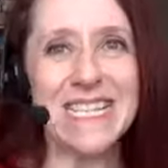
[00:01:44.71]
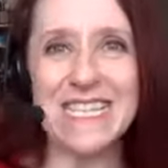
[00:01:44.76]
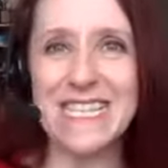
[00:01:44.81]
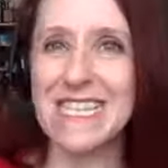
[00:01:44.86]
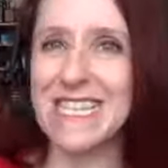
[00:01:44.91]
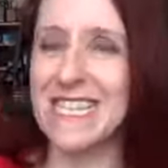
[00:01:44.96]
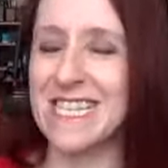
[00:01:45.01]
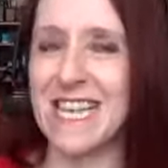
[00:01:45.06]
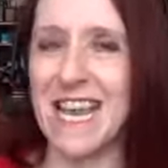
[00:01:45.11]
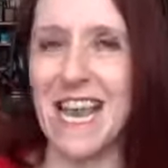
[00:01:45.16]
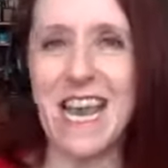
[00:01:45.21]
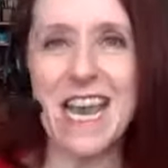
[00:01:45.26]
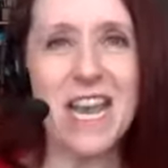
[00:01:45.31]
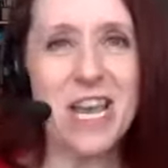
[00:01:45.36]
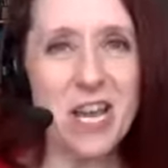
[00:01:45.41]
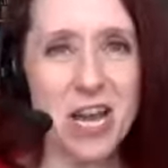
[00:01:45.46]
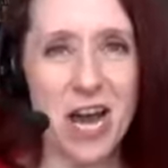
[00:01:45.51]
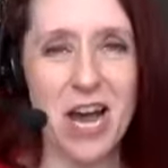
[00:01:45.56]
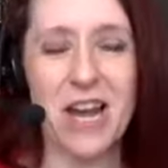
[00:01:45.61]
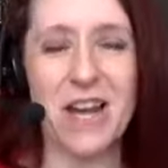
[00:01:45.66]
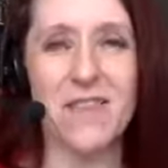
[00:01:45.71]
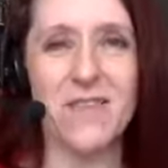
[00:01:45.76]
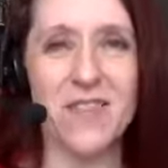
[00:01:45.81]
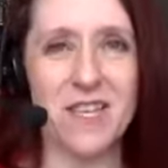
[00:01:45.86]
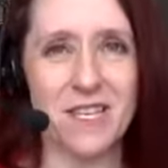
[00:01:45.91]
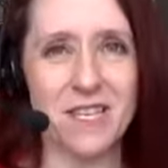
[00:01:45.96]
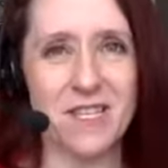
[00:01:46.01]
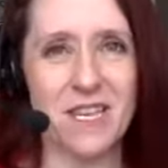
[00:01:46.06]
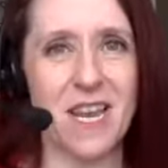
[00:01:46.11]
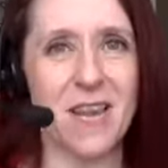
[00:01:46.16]
saying kind of
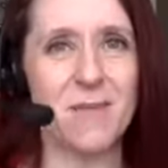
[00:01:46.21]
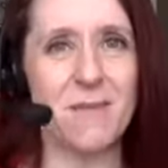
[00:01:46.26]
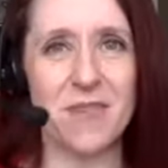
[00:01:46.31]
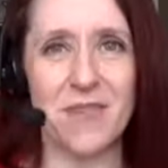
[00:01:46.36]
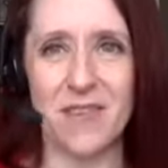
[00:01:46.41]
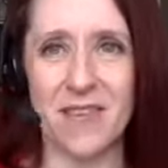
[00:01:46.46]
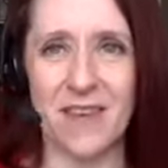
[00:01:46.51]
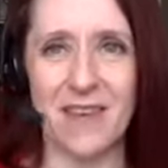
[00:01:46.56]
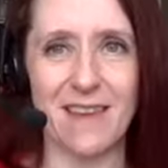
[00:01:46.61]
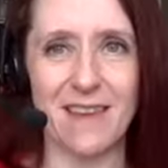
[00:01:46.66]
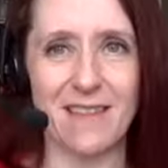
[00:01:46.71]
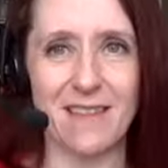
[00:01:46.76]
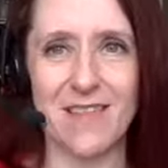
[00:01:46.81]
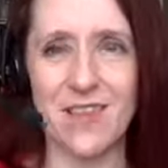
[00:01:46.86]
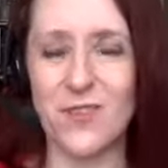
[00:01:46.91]
the same thing.